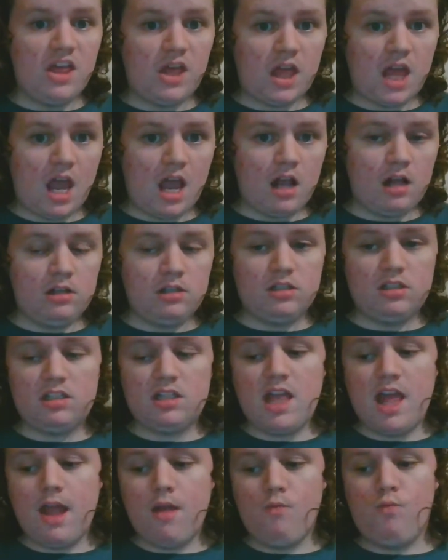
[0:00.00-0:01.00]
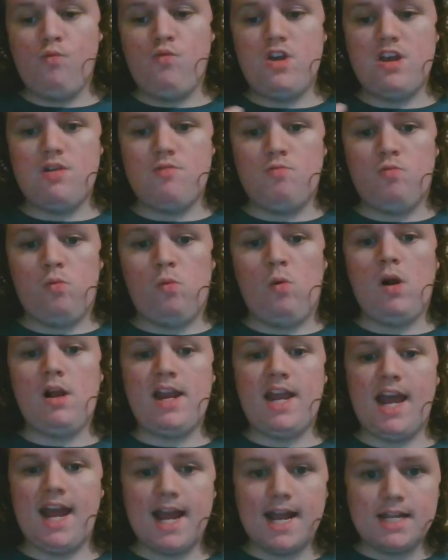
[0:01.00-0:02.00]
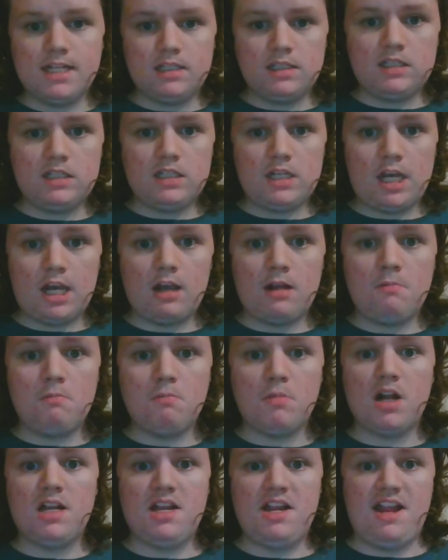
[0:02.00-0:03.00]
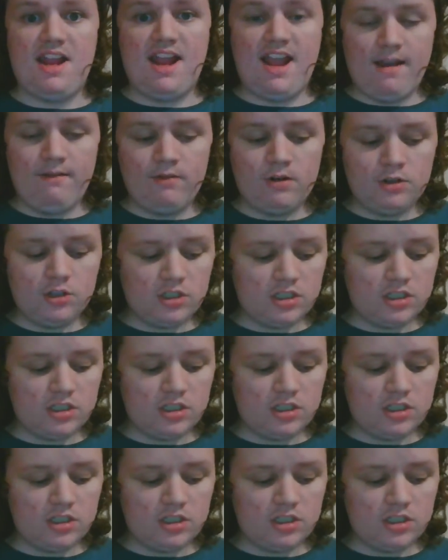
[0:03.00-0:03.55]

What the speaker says: things that we would have seen but never